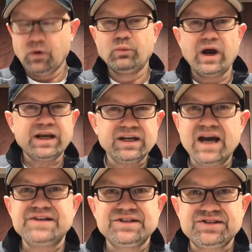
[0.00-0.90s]

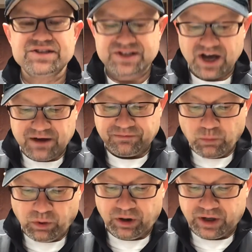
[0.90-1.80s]
Recognize this is tough
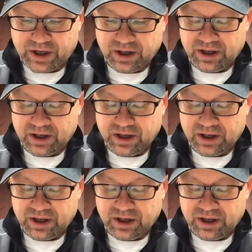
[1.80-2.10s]
work,